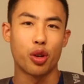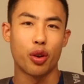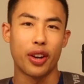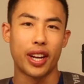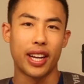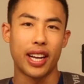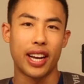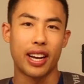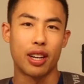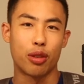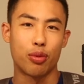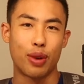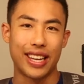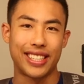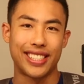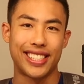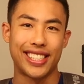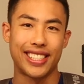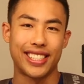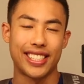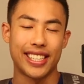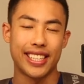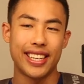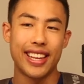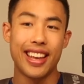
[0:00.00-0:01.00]
during race
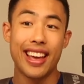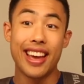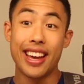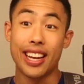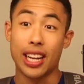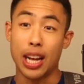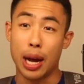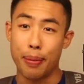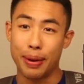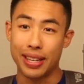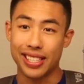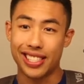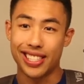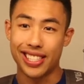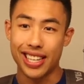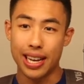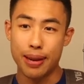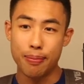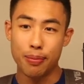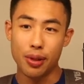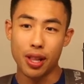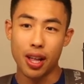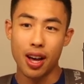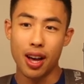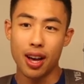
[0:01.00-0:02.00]
season. Got my
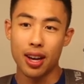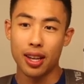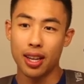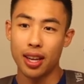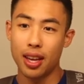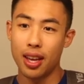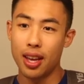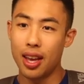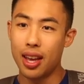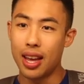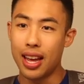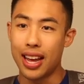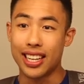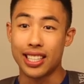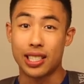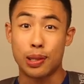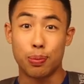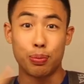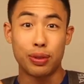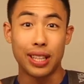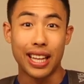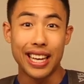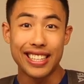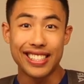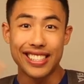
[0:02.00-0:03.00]
sunblock, it's
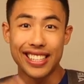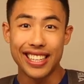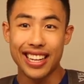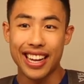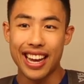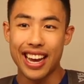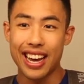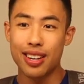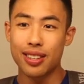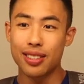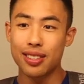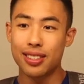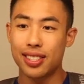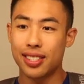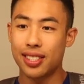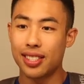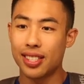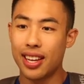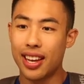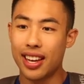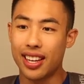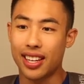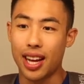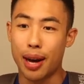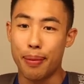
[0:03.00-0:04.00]
blazing out.
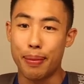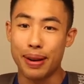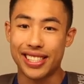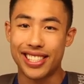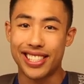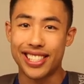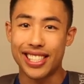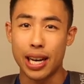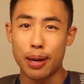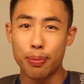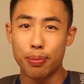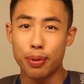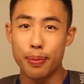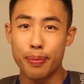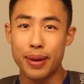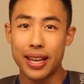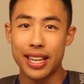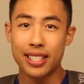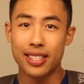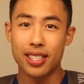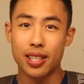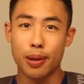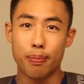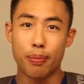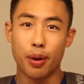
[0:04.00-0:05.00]
Got my
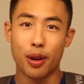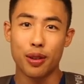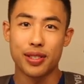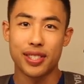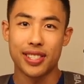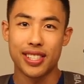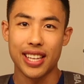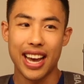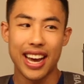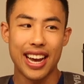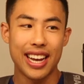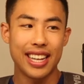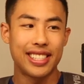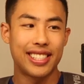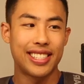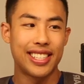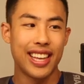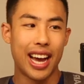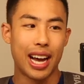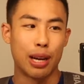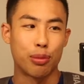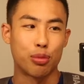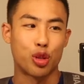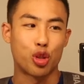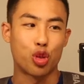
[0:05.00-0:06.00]
supplements on both sides,
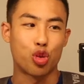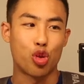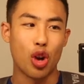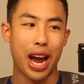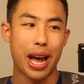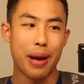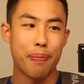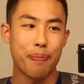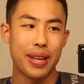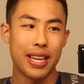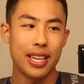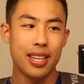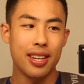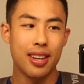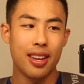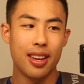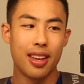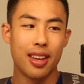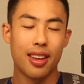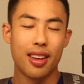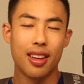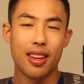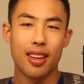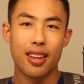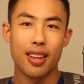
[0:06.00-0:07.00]
I'm strapping.
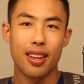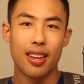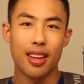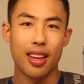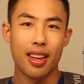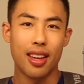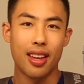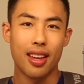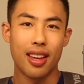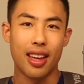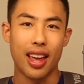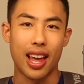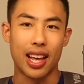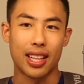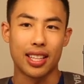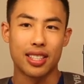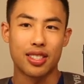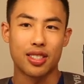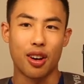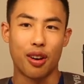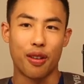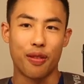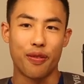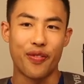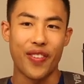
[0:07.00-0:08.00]
And
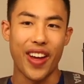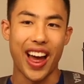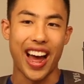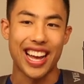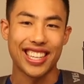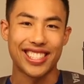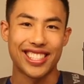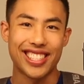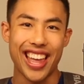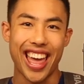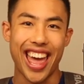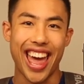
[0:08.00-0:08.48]
let's go fast